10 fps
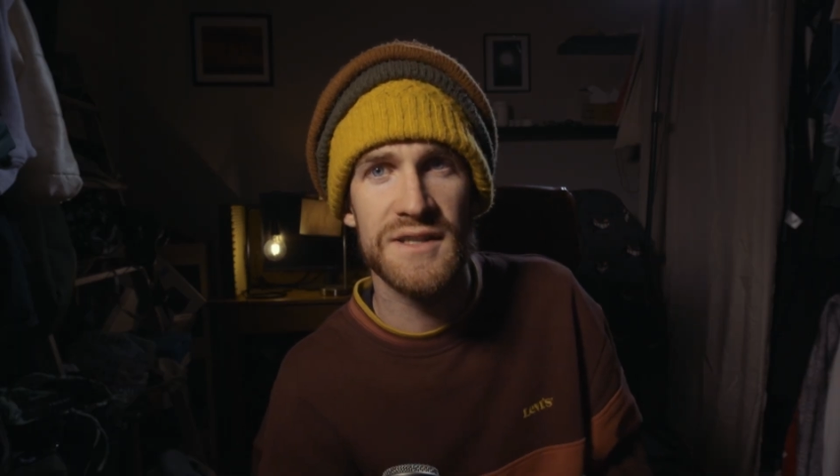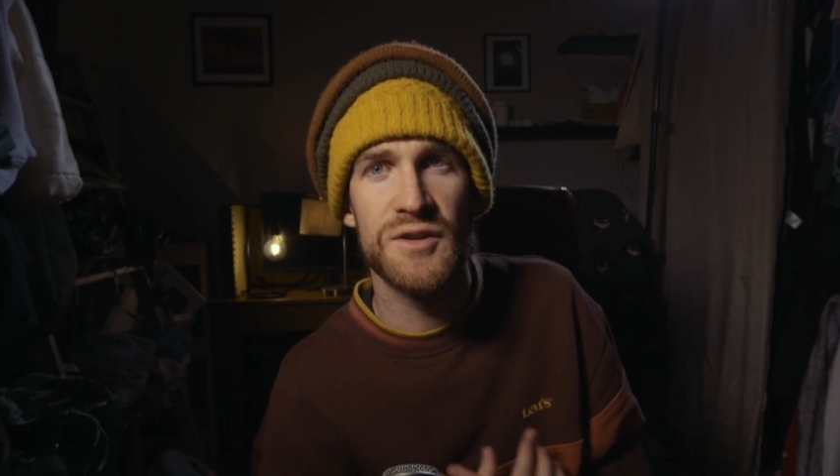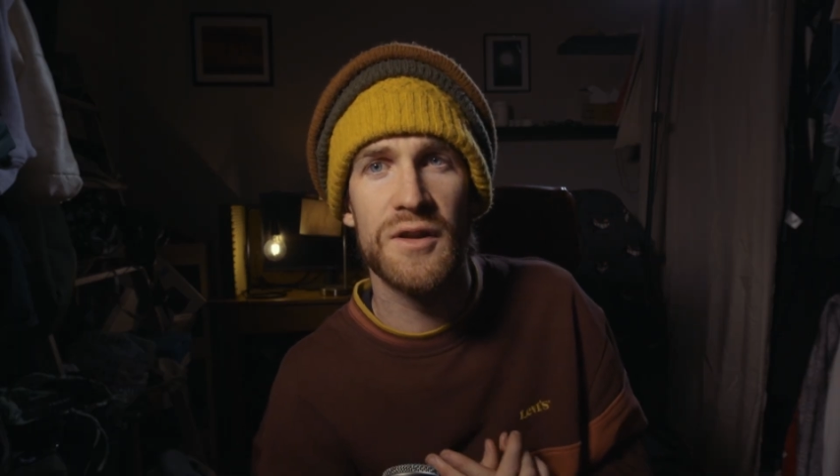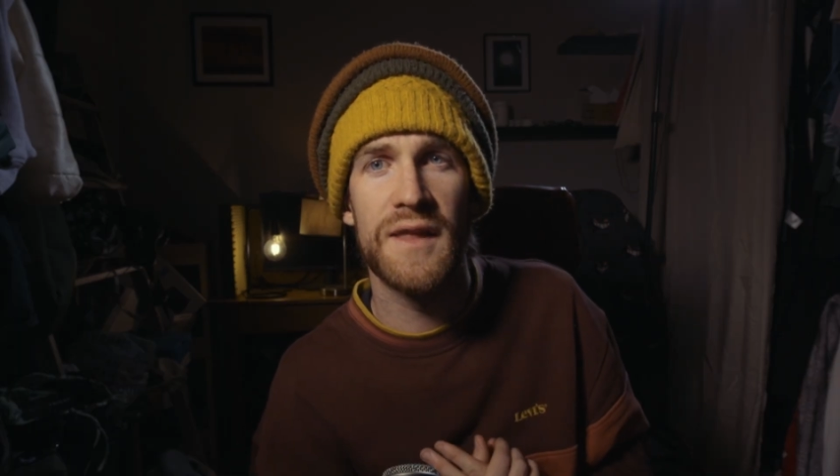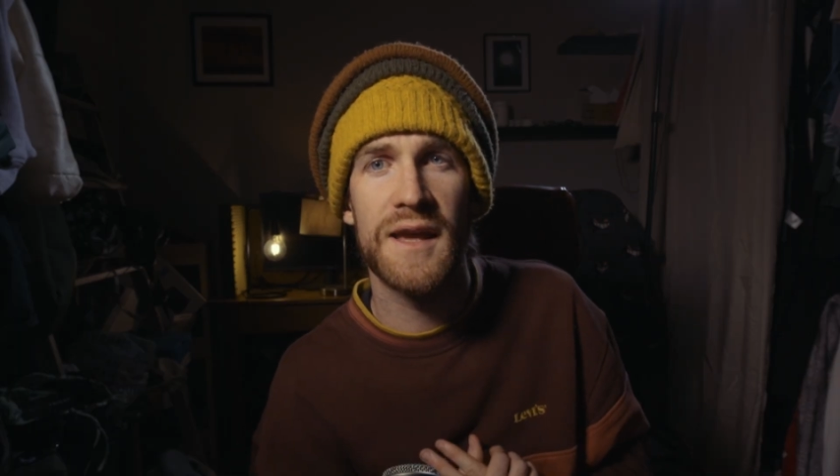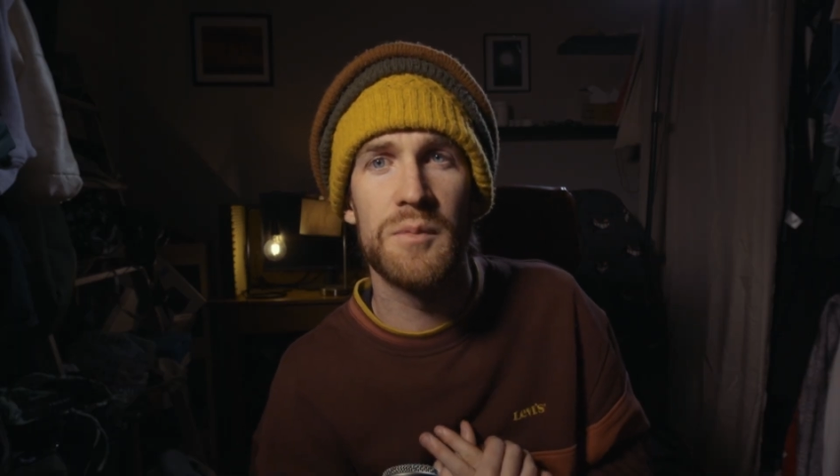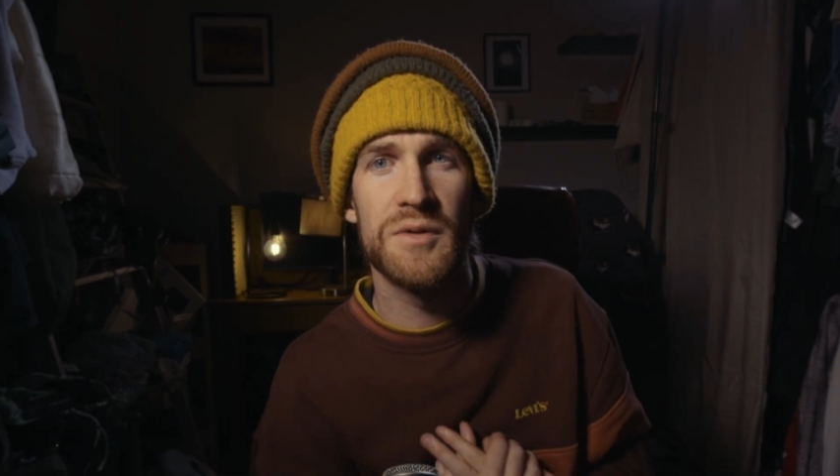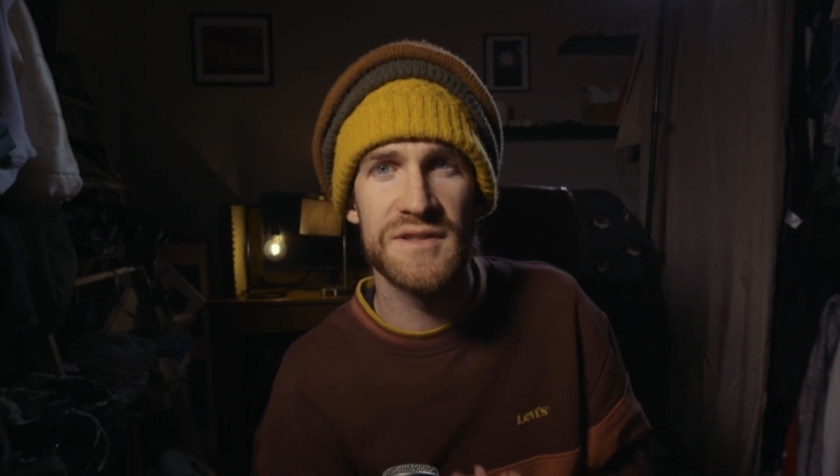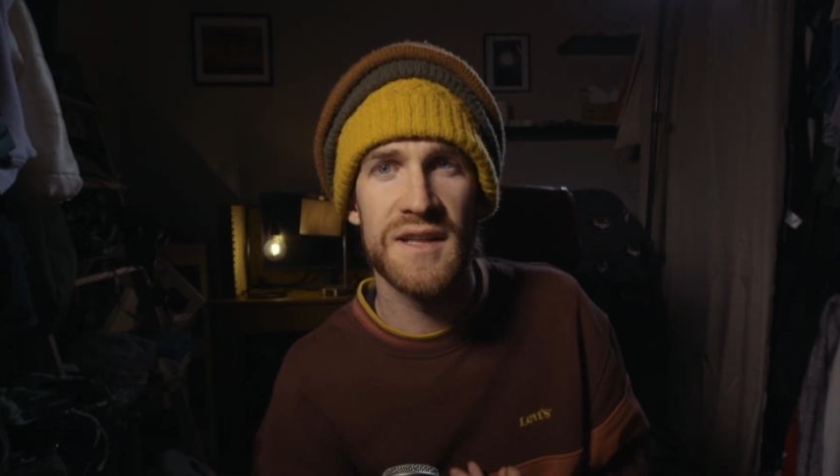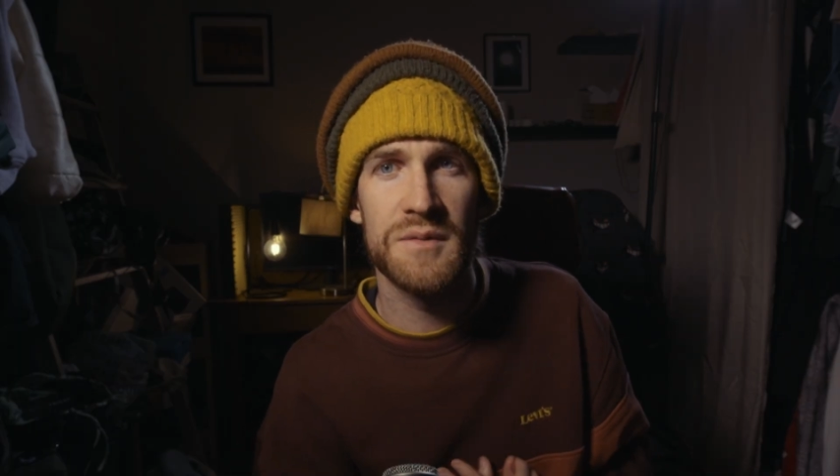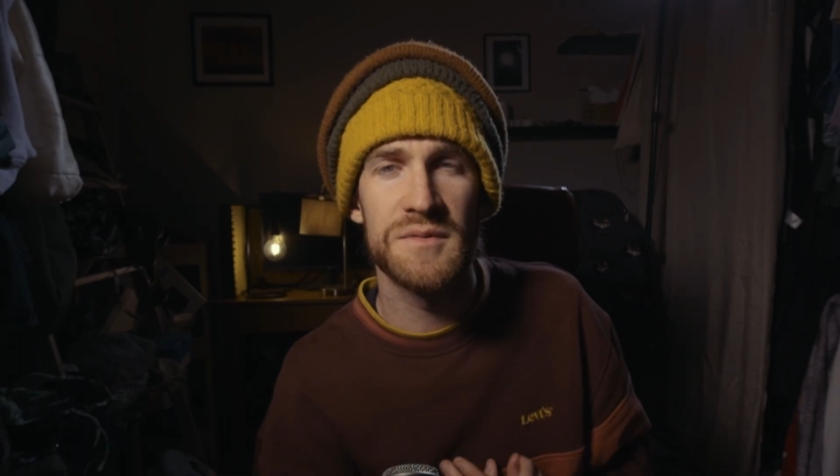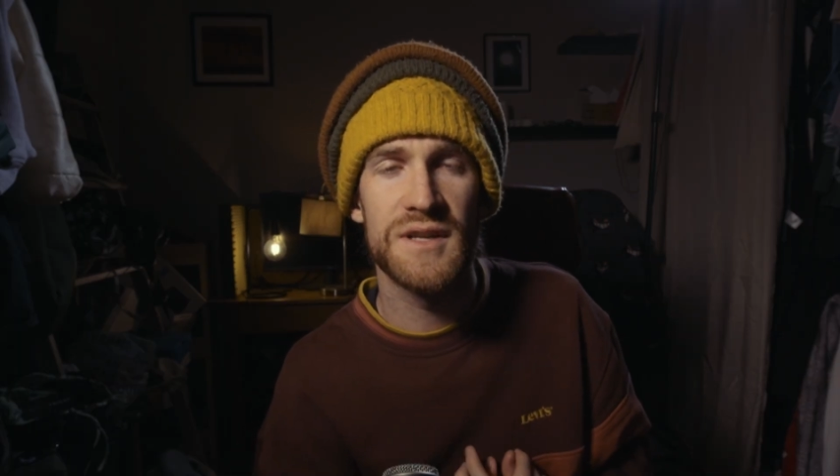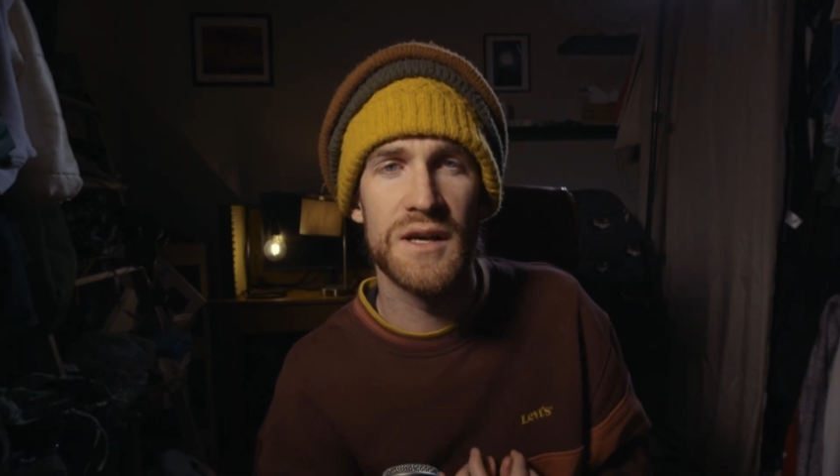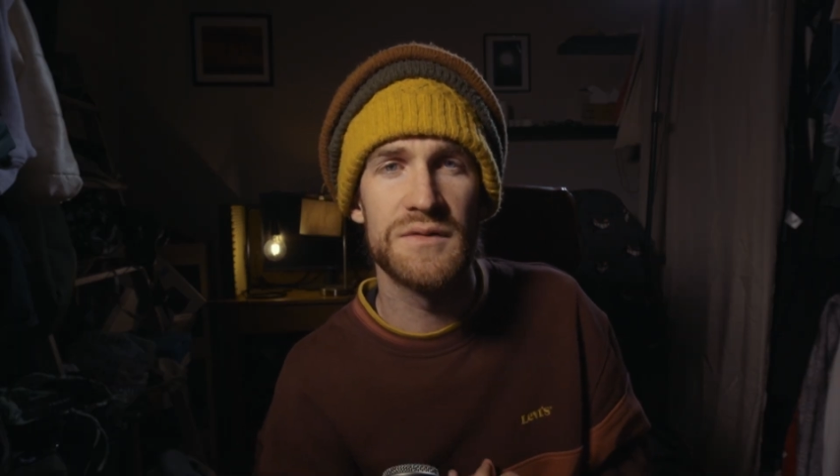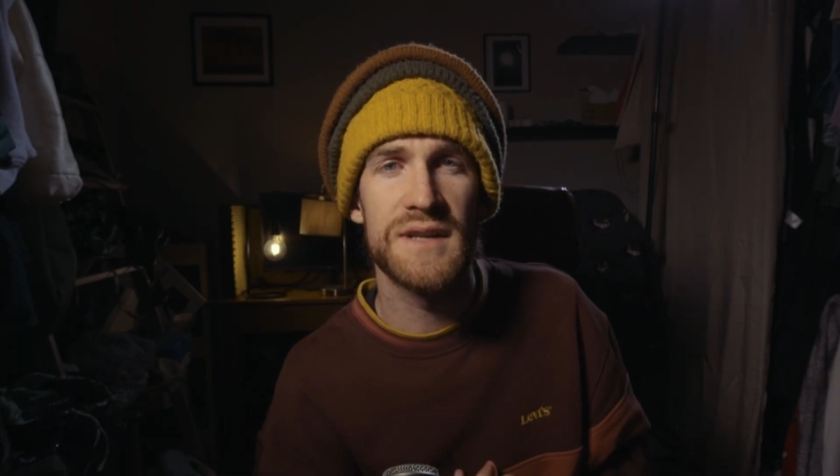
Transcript: so that they can present themselves